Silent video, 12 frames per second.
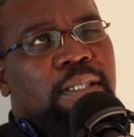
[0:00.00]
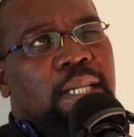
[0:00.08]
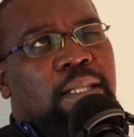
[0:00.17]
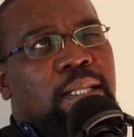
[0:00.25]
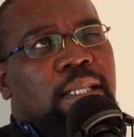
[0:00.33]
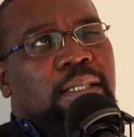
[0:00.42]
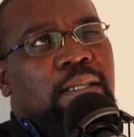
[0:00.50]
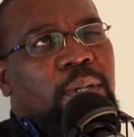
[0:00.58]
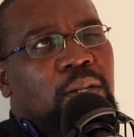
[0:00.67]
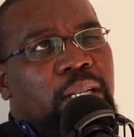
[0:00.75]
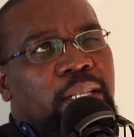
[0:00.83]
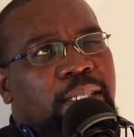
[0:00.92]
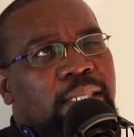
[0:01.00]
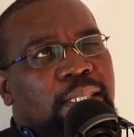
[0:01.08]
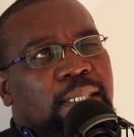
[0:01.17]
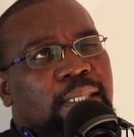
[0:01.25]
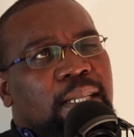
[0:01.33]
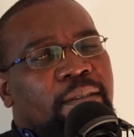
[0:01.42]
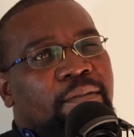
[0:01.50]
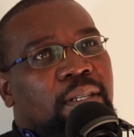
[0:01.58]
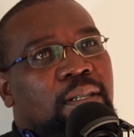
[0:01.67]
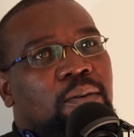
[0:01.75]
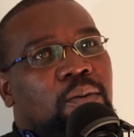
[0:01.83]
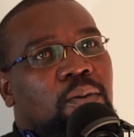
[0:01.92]
I think there's about
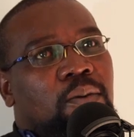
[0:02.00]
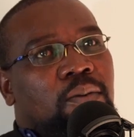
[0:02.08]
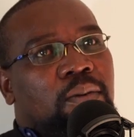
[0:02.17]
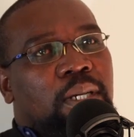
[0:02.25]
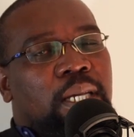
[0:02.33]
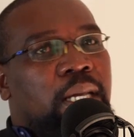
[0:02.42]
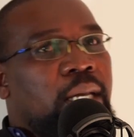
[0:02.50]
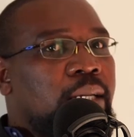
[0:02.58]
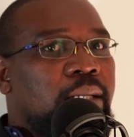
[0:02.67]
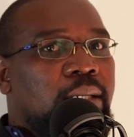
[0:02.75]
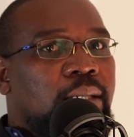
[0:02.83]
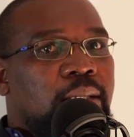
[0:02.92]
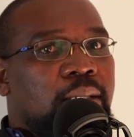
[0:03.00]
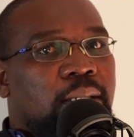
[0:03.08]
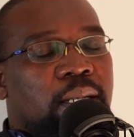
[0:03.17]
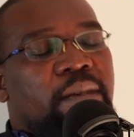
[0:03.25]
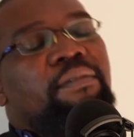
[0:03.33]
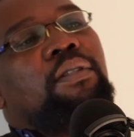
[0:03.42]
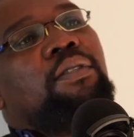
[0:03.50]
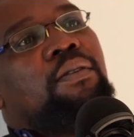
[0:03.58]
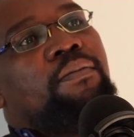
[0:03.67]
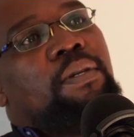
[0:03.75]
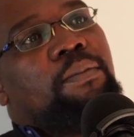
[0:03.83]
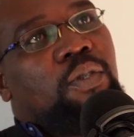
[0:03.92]
7 or 8 levels of them.